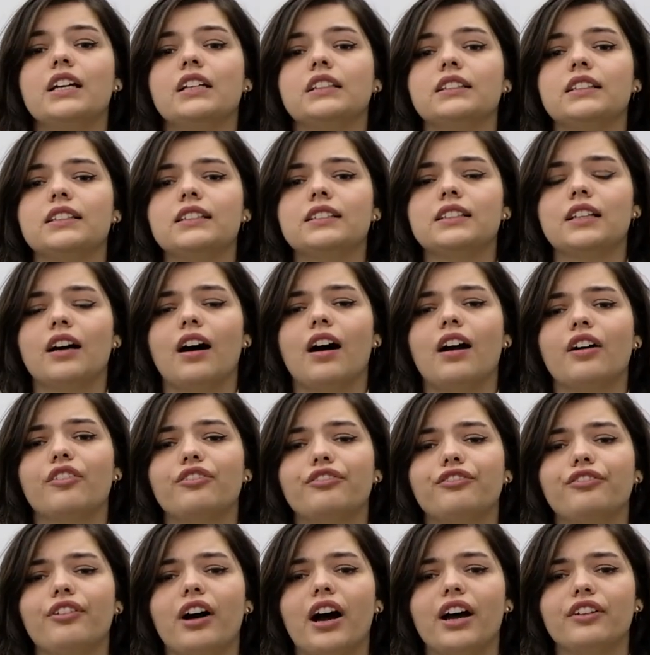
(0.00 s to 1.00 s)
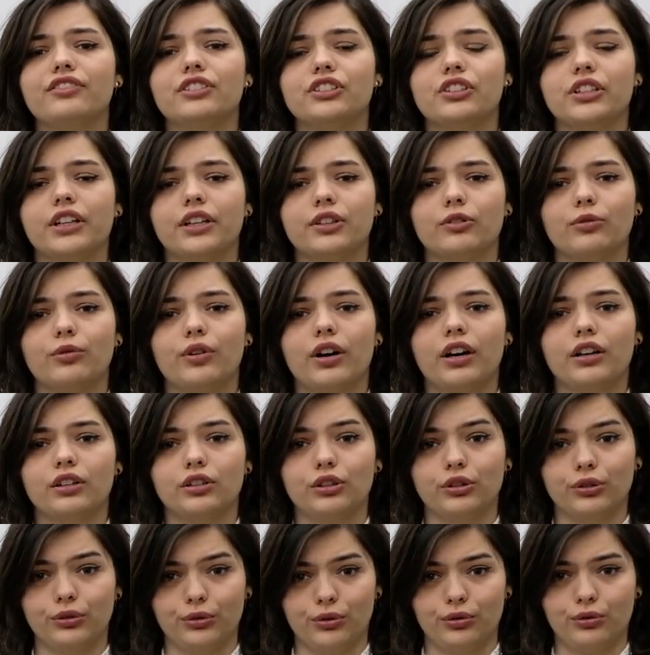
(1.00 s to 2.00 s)
These are 5 general
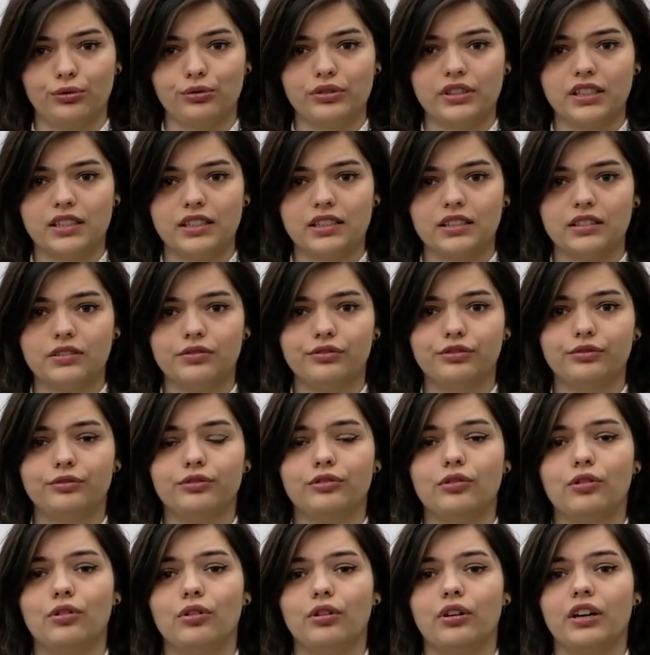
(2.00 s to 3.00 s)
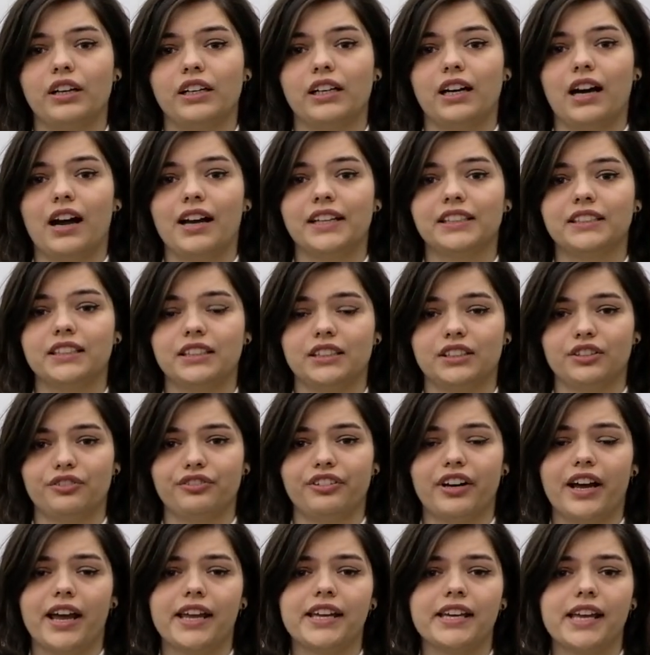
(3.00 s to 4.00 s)
rules for
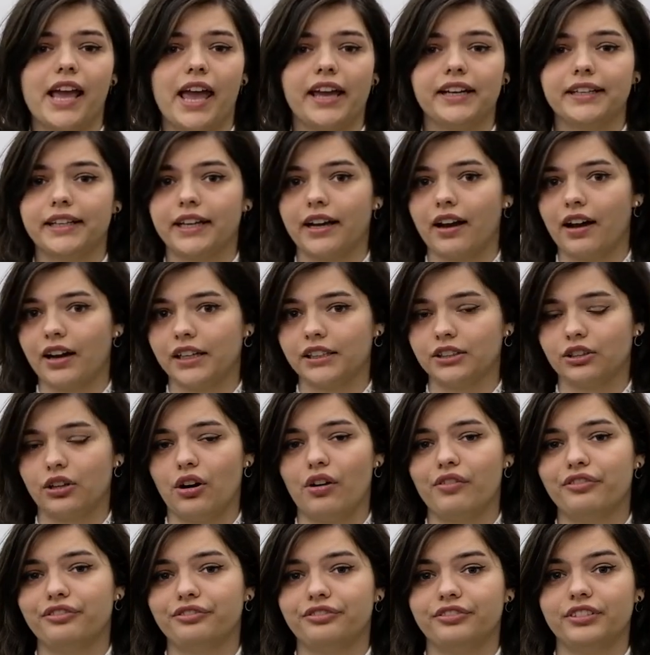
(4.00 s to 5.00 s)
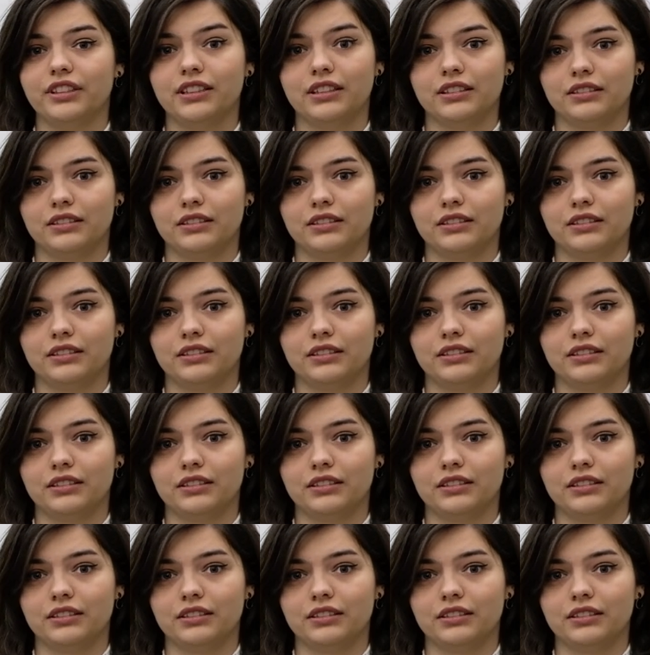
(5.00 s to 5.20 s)
identifying any kind of